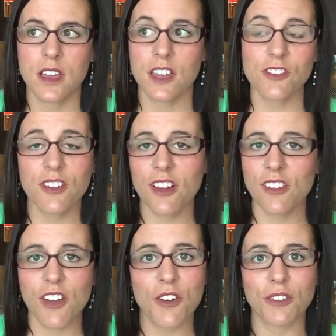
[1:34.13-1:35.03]
And you're not
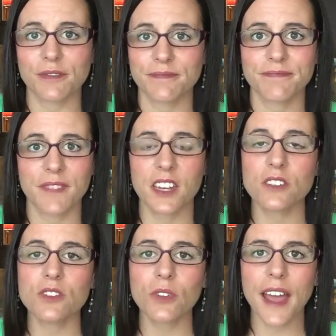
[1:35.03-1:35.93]
alone. And
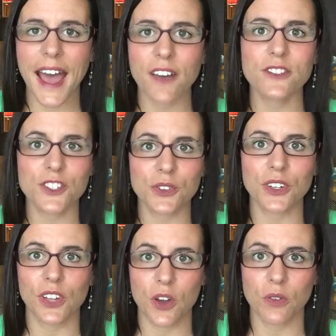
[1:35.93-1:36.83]
you don't have to do
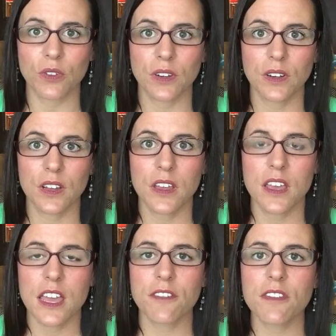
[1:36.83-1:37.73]
it alone.
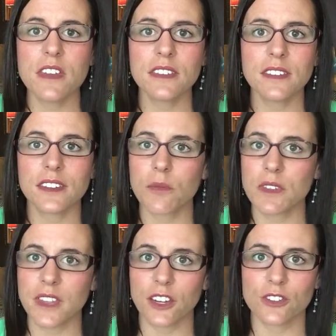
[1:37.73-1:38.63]
If this is
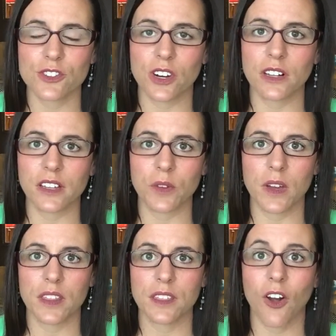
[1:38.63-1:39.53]
something that you're struggling
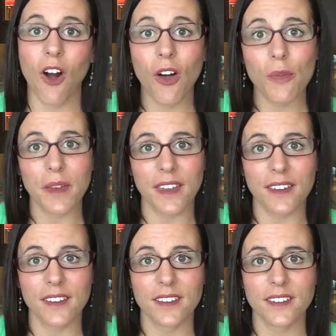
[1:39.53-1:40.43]
with, call
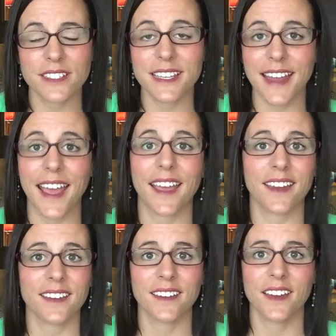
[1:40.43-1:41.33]
me
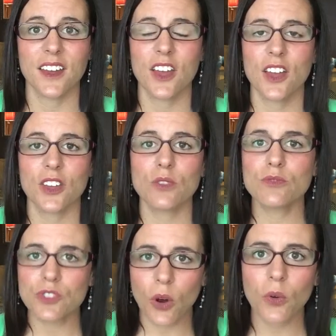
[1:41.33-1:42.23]
today. You
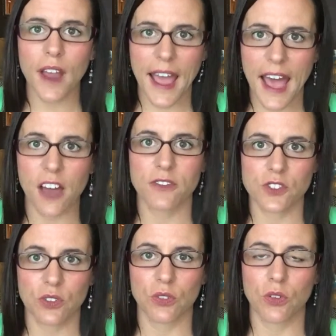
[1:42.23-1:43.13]
don't have
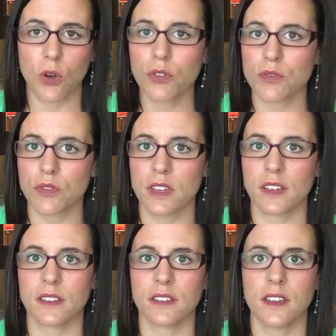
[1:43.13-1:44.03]
to go through
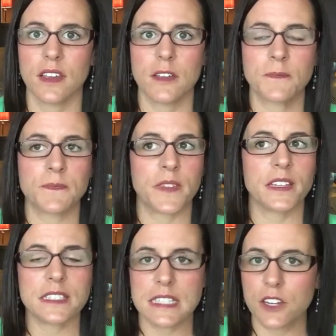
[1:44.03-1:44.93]
this
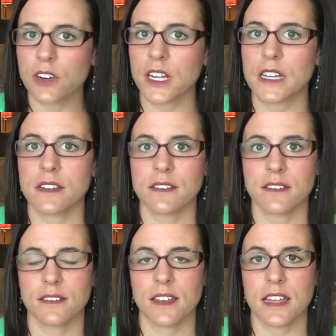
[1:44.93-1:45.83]
in secret
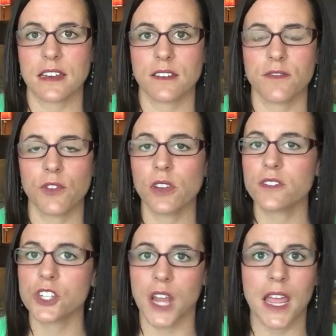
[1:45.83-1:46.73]
and full
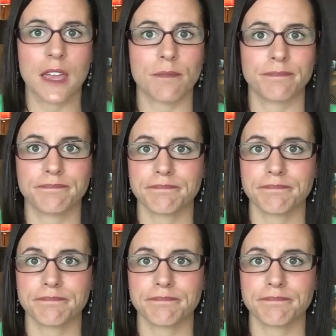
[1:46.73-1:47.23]
of shame